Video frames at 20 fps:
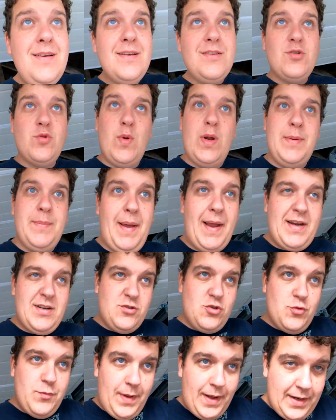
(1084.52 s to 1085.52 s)
twin pack,
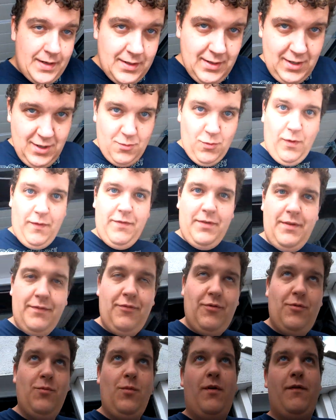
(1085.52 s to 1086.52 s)
2-pack. One for the
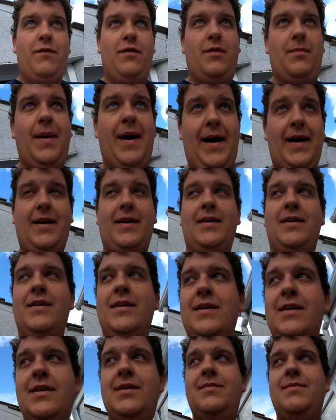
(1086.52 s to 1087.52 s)
front, one for the back,
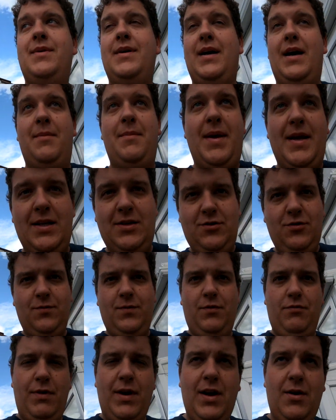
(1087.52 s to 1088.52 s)
but I messed up
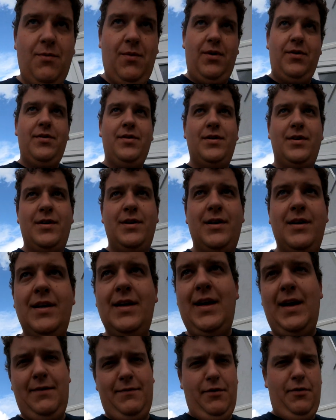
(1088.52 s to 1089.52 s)
the rear one,
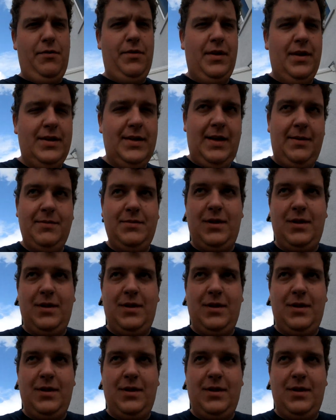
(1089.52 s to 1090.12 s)
even though they're the same